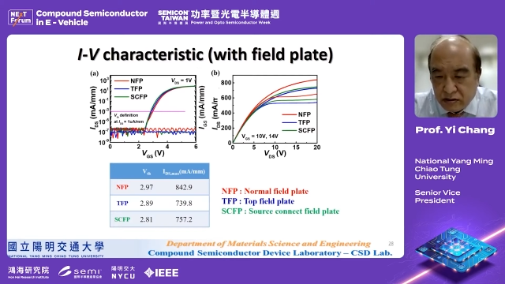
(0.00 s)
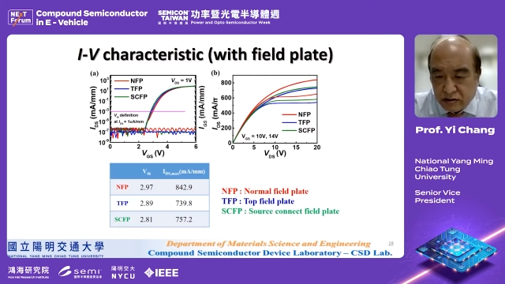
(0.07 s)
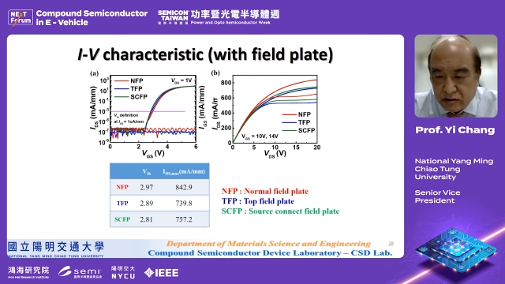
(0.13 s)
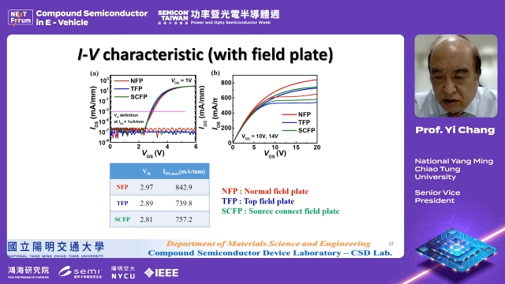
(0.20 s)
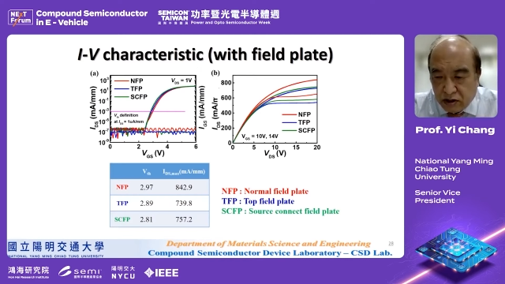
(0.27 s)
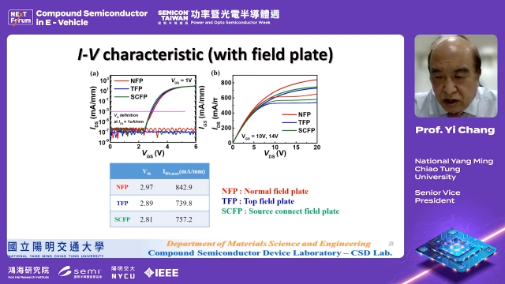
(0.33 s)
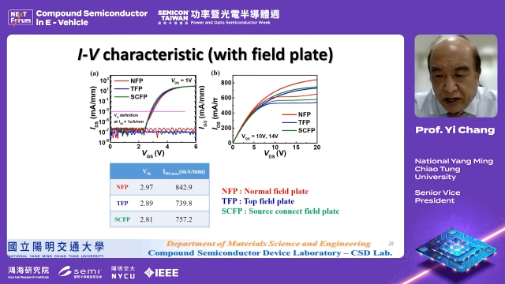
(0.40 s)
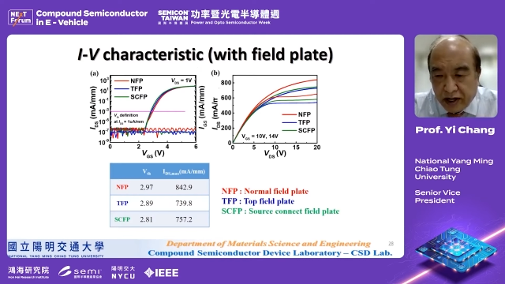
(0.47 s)

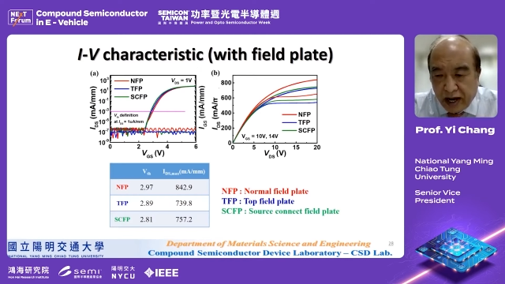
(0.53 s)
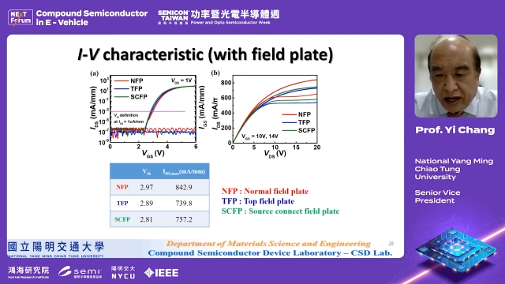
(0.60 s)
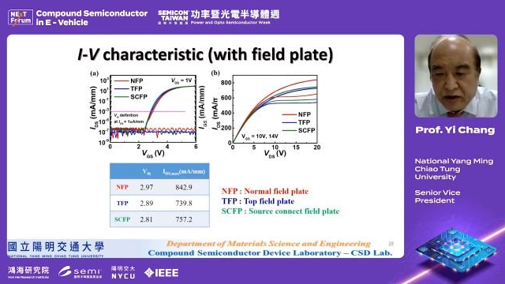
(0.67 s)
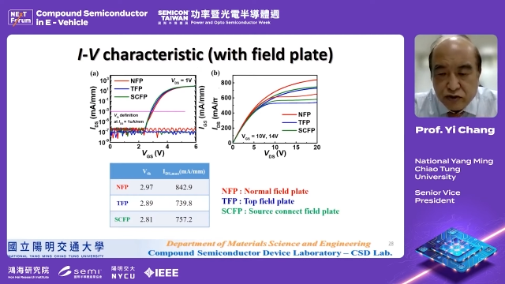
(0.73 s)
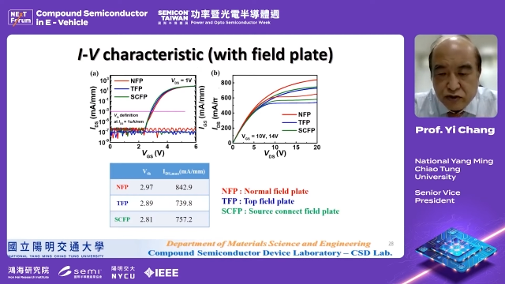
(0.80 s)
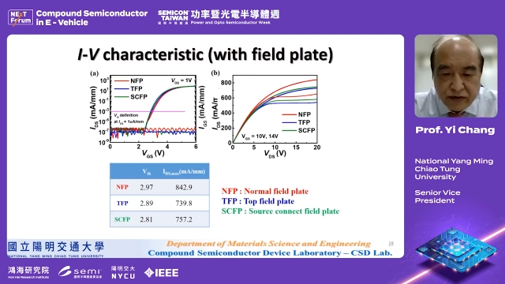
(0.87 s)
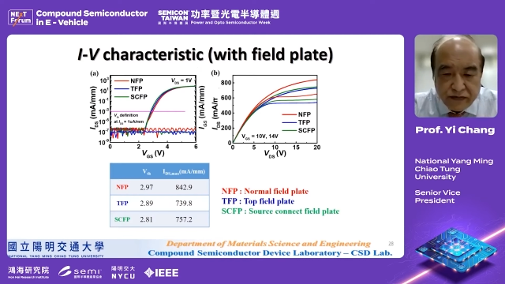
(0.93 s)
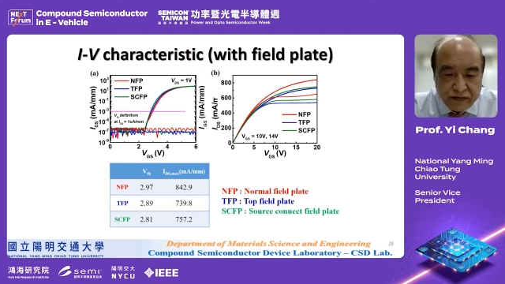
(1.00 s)
connect
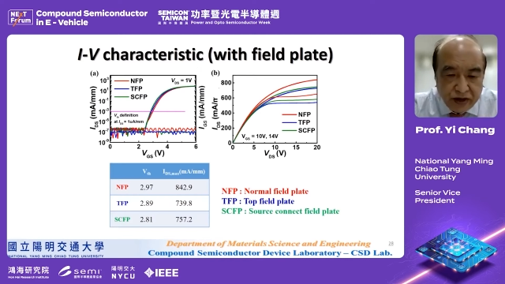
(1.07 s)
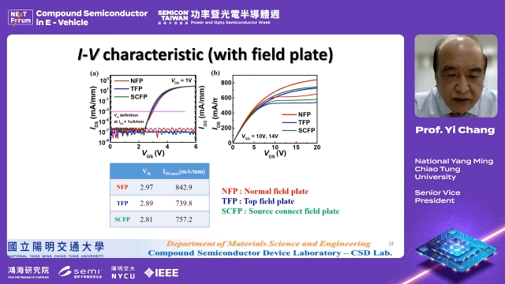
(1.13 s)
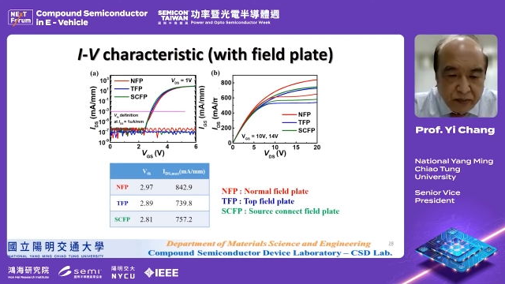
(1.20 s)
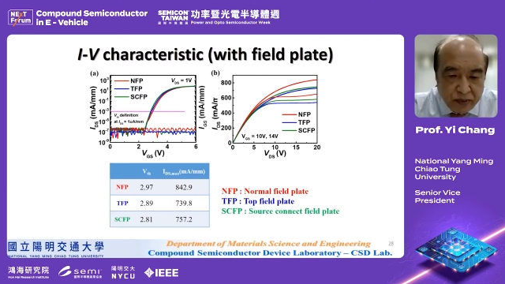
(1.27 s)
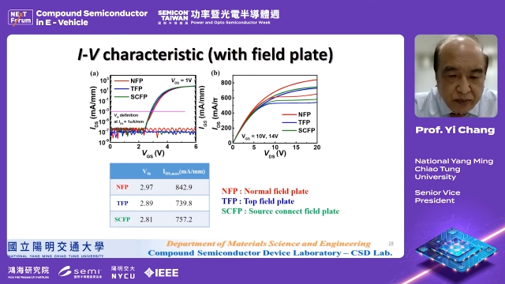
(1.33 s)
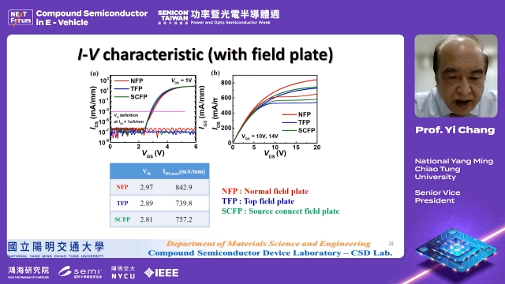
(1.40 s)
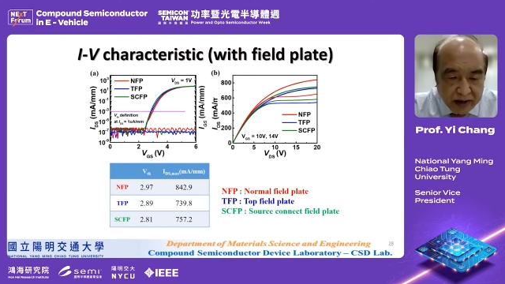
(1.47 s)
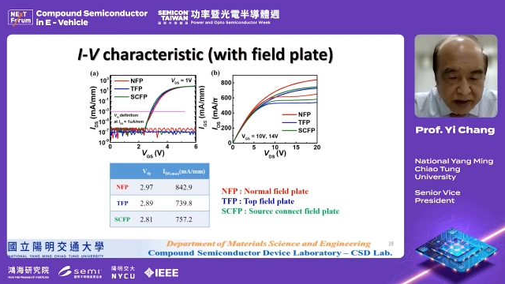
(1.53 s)
to the field
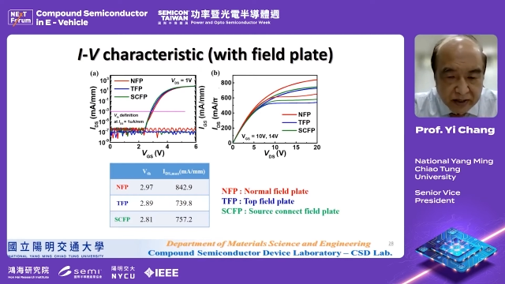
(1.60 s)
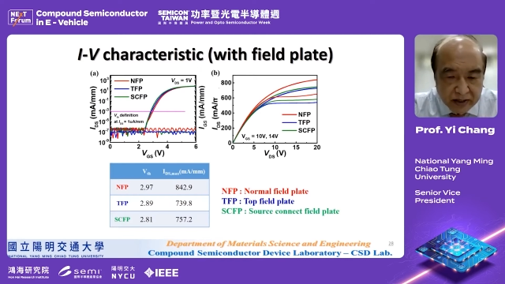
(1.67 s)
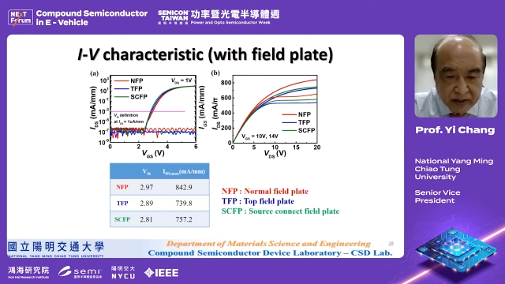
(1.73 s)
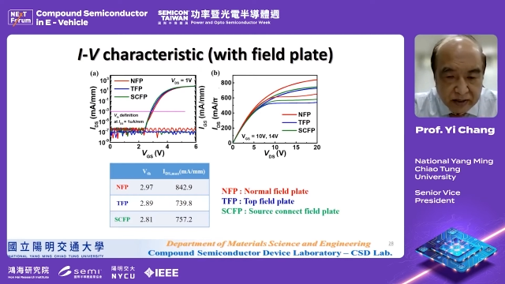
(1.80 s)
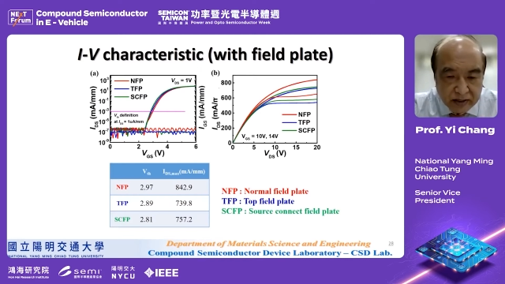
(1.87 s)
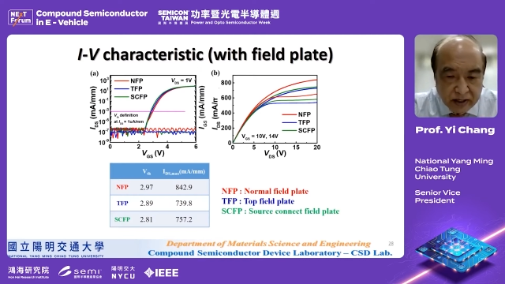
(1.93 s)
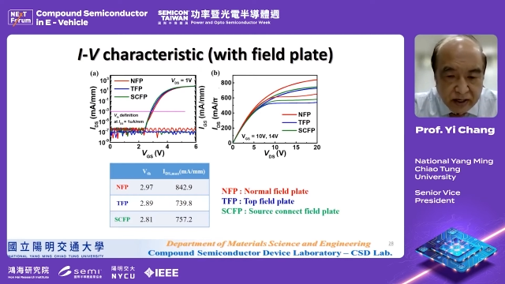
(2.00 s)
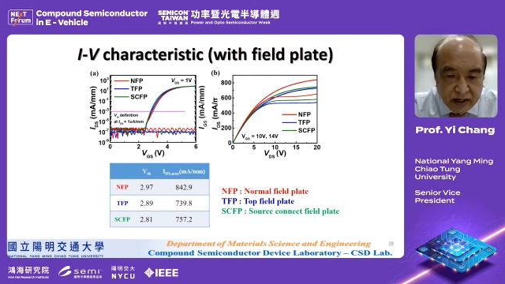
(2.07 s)
plate,
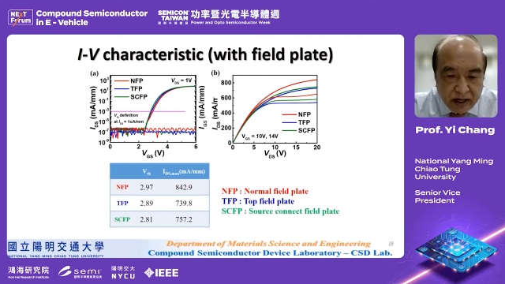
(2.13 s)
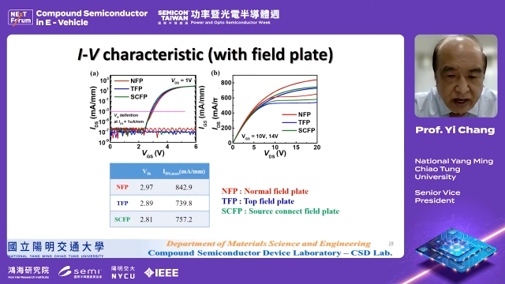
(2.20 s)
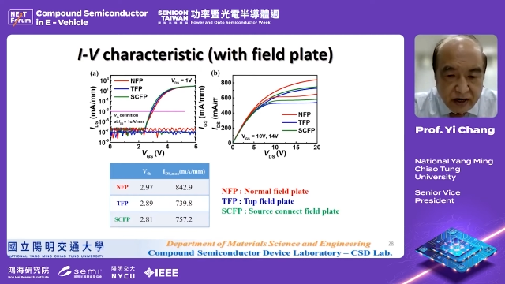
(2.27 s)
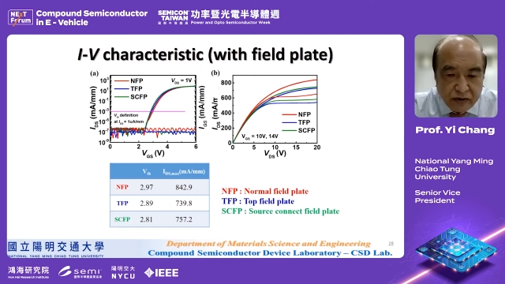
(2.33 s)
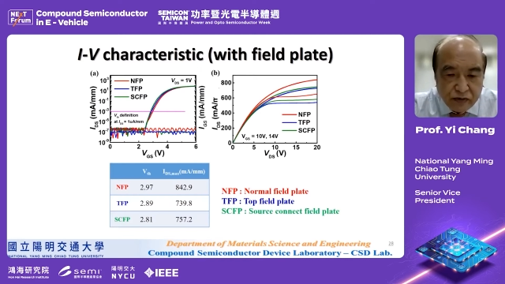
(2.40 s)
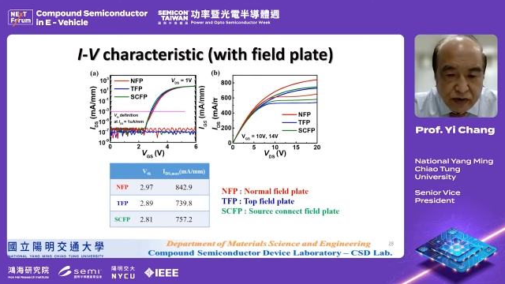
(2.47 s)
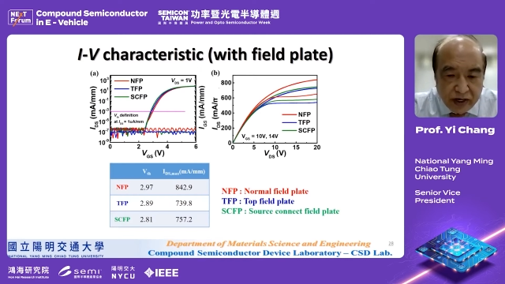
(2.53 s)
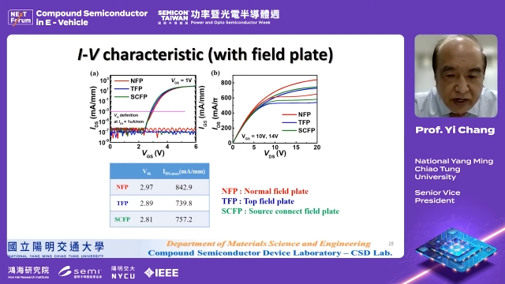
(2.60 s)
and
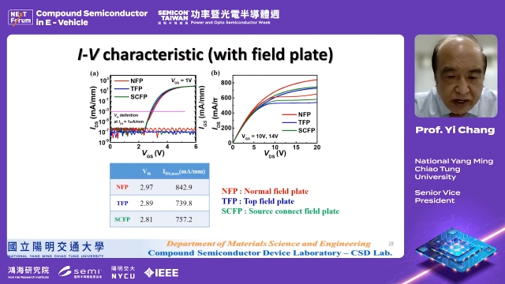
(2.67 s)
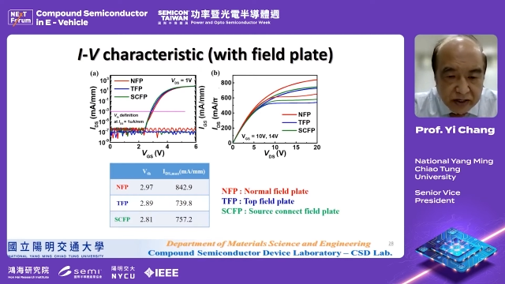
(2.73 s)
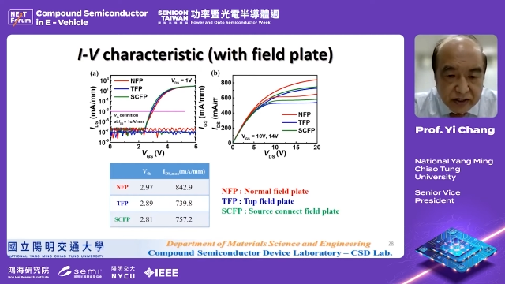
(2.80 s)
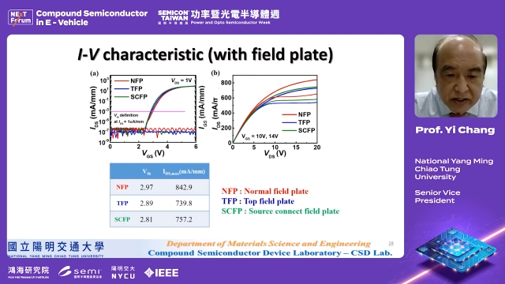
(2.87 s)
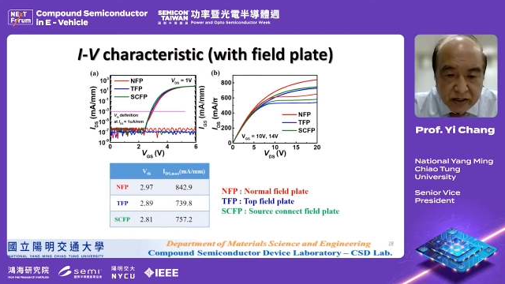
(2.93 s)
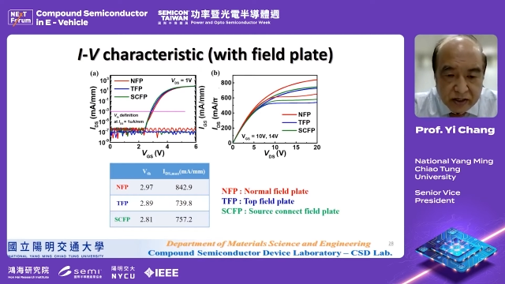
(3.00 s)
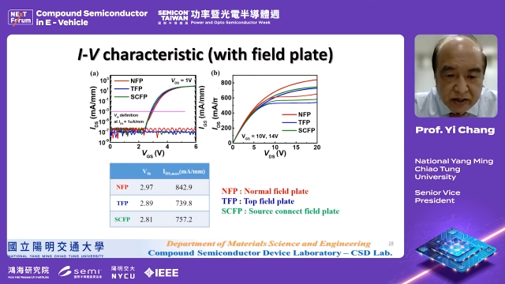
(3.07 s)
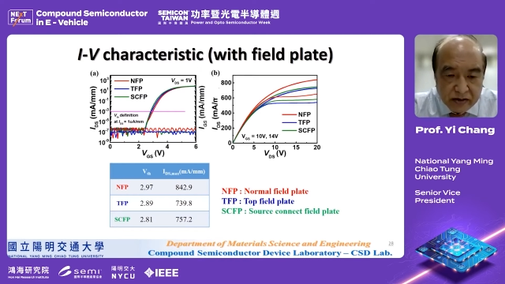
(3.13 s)
with this
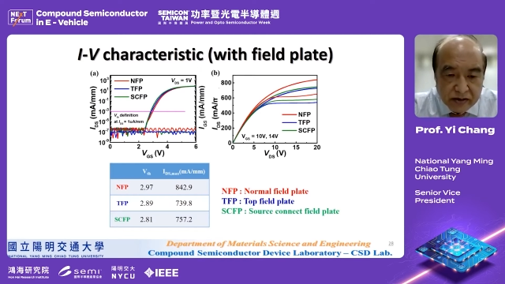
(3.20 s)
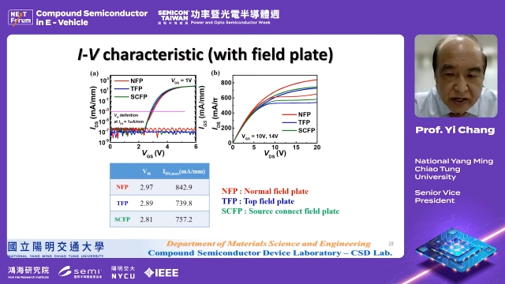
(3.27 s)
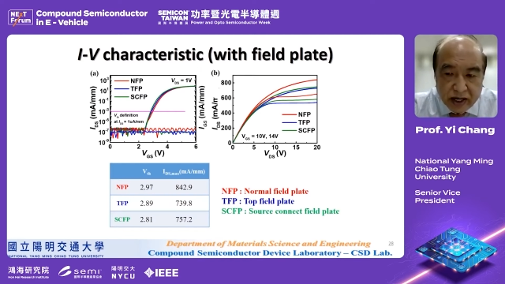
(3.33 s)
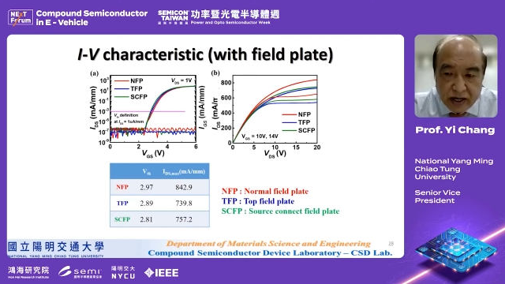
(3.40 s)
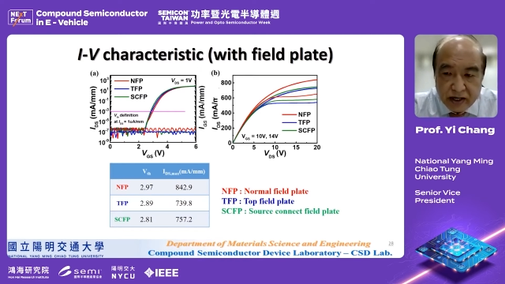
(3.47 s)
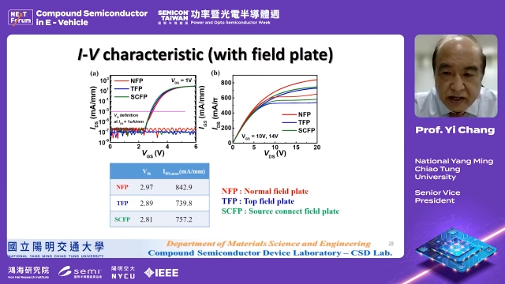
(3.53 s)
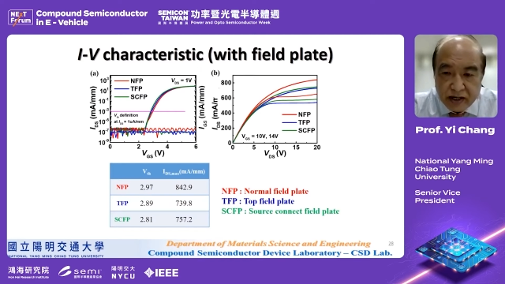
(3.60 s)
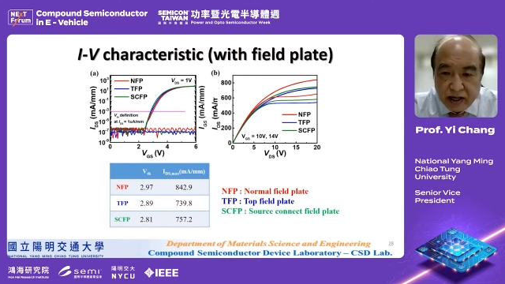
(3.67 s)
you
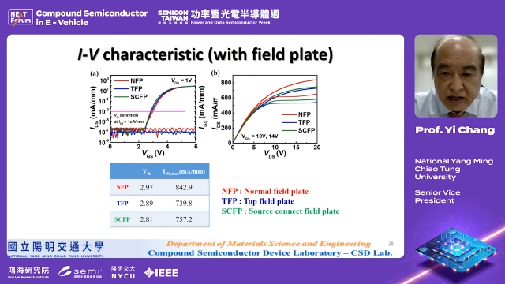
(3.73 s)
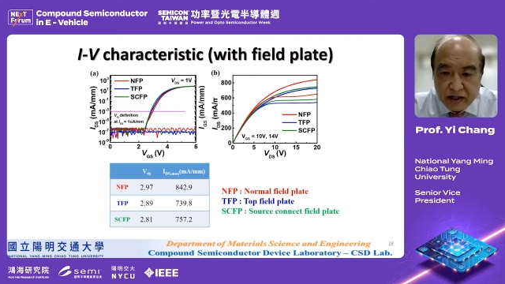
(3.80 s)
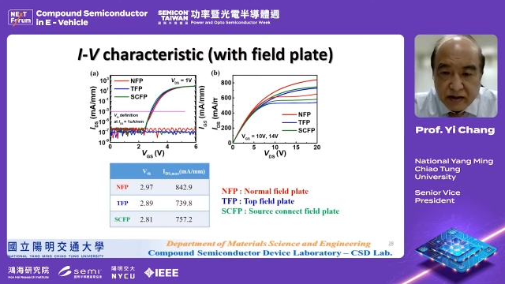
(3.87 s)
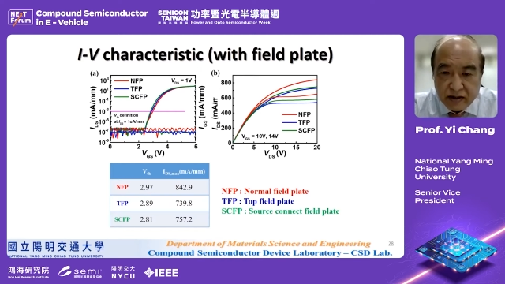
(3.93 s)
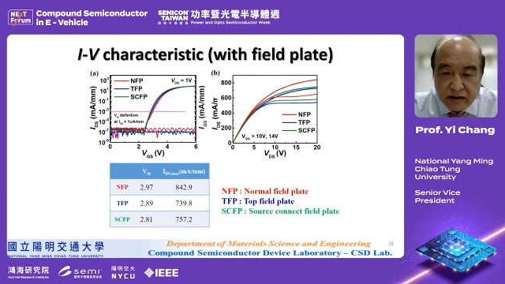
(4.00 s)
can get